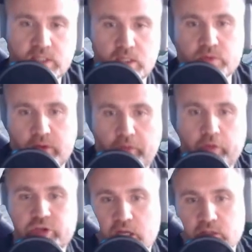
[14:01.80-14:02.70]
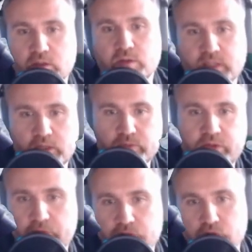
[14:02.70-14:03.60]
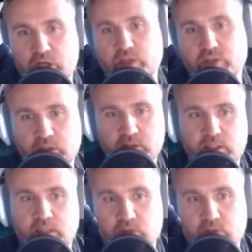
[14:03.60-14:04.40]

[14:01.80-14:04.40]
reset the shard, cancel, reset the shards, cancel.